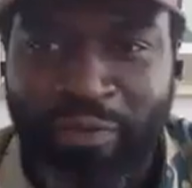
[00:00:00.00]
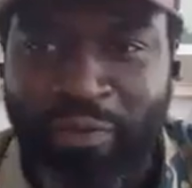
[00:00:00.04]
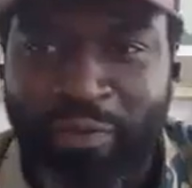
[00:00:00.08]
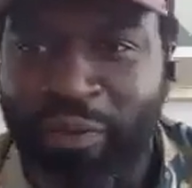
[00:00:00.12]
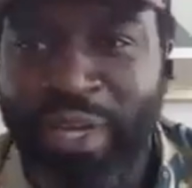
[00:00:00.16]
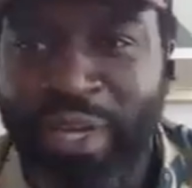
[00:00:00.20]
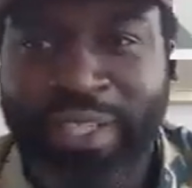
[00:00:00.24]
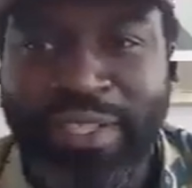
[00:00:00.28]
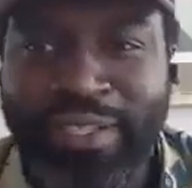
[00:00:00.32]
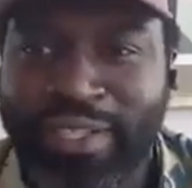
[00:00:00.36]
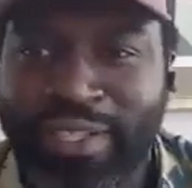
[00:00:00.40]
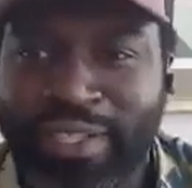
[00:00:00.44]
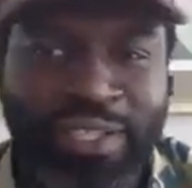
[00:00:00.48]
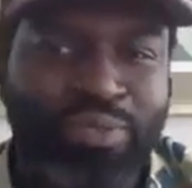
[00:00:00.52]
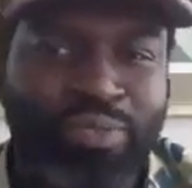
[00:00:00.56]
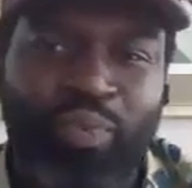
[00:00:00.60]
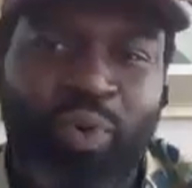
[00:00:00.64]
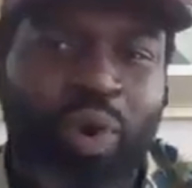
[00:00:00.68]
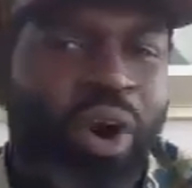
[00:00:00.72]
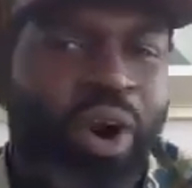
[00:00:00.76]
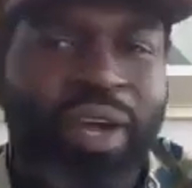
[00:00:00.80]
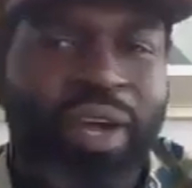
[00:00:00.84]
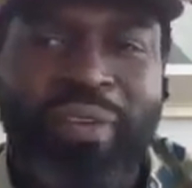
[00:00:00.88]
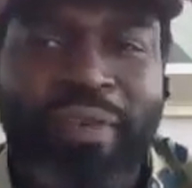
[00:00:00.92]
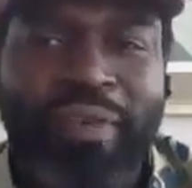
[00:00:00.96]
friends just
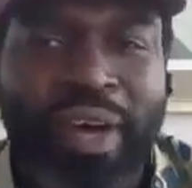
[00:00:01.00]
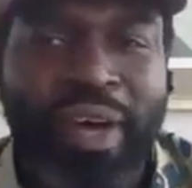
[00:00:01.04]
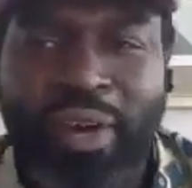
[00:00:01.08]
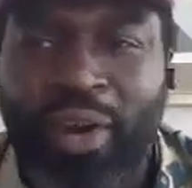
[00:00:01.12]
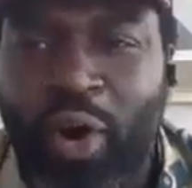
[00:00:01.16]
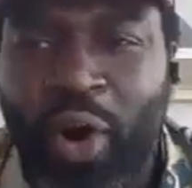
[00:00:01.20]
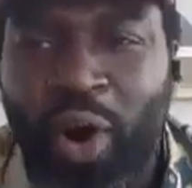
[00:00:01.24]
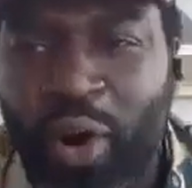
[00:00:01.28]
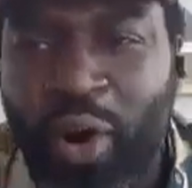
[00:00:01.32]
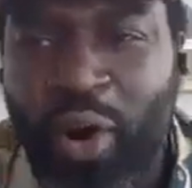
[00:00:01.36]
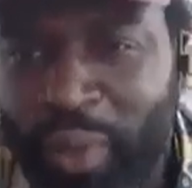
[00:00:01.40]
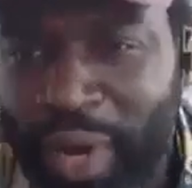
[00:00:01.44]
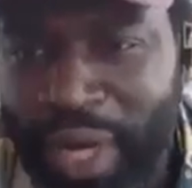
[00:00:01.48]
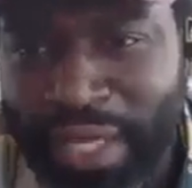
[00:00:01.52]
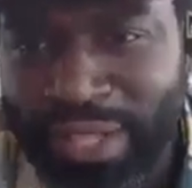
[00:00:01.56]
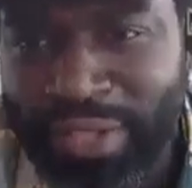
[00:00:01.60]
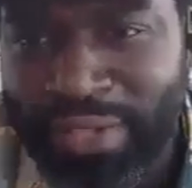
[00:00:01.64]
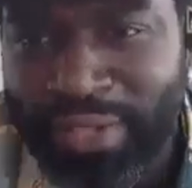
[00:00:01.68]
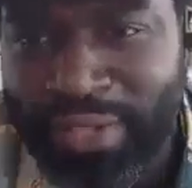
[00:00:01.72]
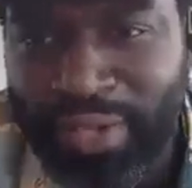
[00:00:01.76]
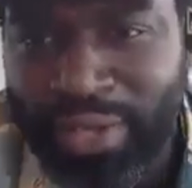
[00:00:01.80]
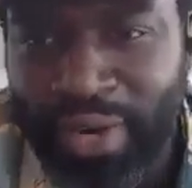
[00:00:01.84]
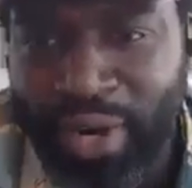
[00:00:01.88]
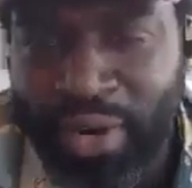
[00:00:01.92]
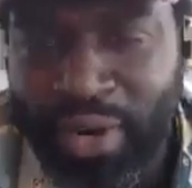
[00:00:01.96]
walking around the
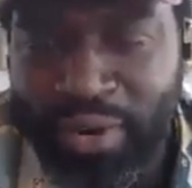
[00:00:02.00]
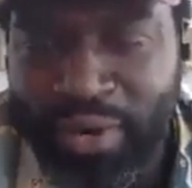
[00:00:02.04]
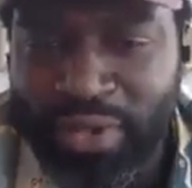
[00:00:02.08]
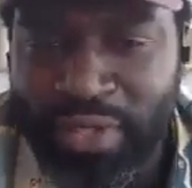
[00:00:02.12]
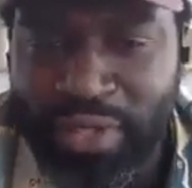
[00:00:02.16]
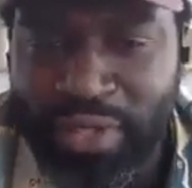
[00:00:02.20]
hallways, you know,